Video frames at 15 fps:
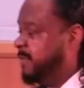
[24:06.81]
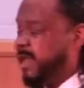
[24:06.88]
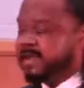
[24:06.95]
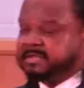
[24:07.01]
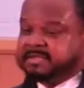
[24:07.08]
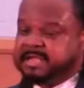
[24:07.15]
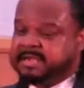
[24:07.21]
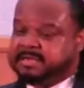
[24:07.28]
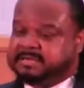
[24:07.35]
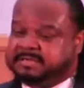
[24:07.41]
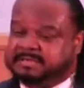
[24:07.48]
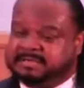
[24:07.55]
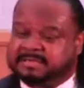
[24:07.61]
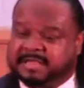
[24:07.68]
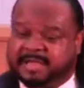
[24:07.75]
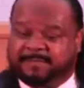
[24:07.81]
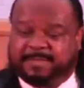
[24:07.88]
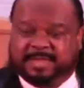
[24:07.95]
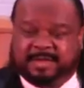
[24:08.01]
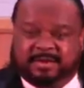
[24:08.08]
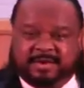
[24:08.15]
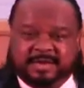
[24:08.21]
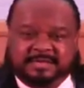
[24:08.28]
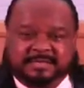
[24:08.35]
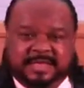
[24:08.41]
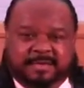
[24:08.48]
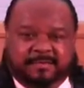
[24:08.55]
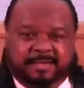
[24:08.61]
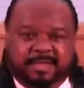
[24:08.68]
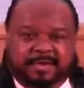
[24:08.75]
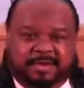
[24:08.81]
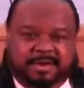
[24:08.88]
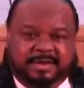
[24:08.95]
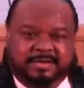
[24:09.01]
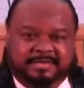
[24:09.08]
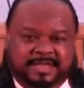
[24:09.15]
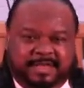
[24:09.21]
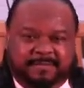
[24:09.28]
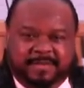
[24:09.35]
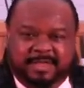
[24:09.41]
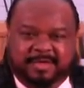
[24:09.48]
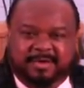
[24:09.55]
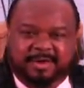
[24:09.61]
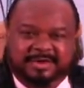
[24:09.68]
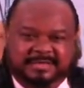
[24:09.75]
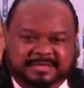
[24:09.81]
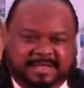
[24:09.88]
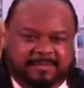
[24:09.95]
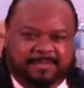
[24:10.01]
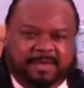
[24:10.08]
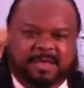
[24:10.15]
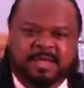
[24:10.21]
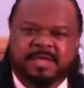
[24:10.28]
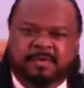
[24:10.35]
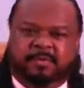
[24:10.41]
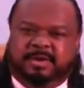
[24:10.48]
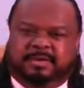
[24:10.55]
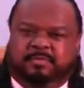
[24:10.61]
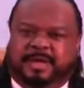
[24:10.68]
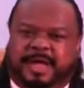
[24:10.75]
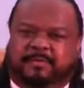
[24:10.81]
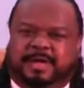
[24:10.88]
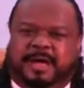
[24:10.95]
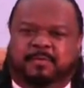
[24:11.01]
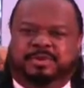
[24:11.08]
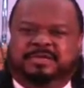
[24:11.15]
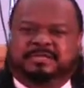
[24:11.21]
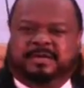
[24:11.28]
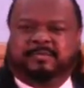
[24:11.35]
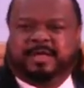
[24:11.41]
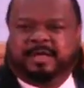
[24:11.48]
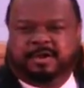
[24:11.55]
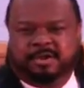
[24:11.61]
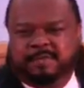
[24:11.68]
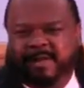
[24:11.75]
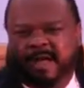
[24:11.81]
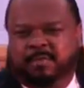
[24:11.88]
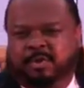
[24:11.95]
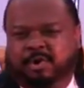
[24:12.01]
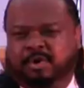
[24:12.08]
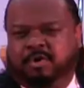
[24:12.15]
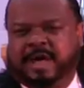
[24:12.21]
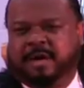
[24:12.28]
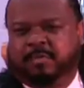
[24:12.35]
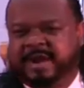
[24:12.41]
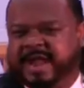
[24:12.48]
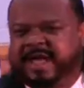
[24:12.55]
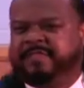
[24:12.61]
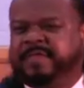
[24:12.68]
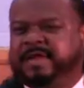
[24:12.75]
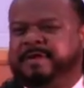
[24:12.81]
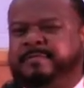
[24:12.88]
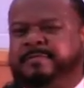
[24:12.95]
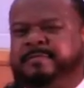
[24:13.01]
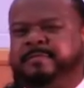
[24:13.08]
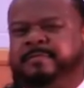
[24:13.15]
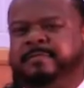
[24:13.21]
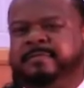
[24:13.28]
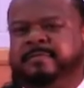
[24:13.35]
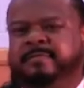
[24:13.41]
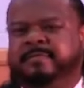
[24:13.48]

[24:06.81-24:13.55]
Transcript: that it's getting skimpier and skimpier and skimpier and skimpier, well, I want to say, well, hell, you might well go out with nothing.